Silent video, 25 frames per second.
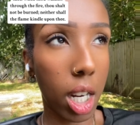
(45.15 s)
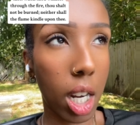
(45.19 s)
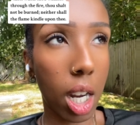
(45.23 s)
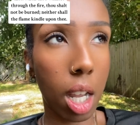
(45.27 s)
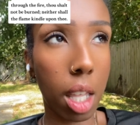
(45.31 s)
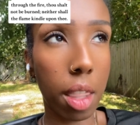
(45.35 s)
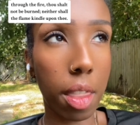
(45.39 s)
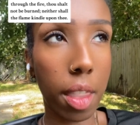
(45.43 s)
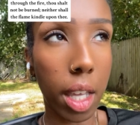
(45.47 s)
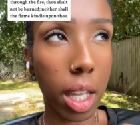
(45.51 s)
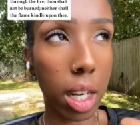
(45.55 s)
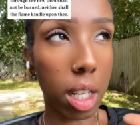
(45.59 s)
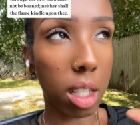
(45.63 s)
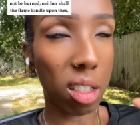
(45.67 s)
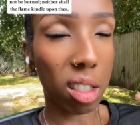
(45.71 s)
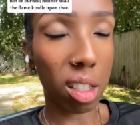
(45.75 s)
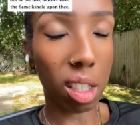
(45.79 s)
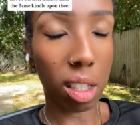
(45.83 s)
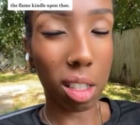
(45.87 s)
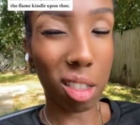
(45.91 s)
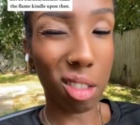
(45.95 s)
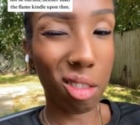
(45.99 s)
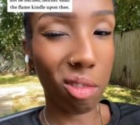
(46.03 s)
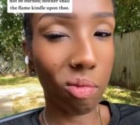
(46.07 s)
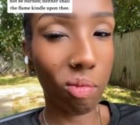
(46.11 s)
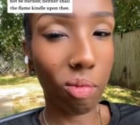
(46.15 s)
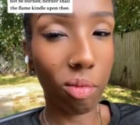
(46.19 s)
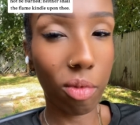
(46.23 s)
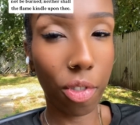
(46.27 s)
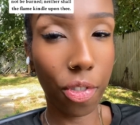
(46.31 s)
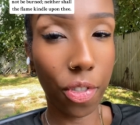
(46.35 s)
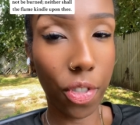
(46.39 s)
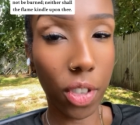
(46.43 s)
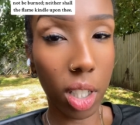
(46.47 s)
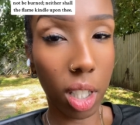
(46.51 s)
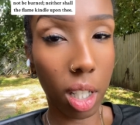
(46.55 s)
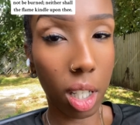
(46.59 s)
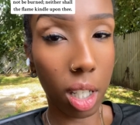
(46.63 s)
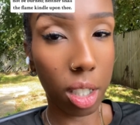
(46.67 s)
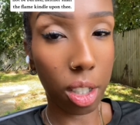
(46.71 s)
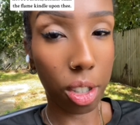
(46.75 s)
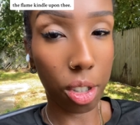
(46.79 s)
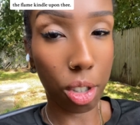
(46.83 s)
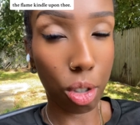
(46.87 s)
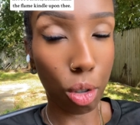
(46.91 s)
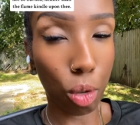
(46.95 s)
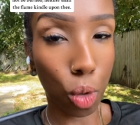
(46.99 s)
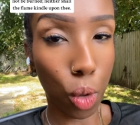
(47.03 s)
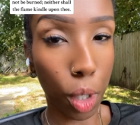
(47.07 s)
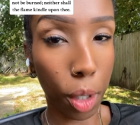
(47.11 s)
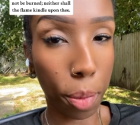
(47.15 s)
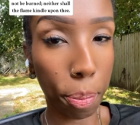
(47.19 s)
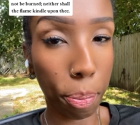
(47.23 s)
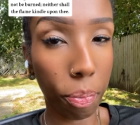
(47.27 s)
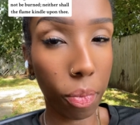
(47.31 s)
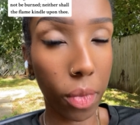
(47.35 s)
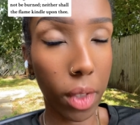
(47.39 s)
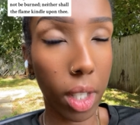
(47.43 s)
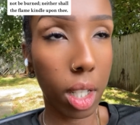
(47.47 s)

and then it's just full on storm.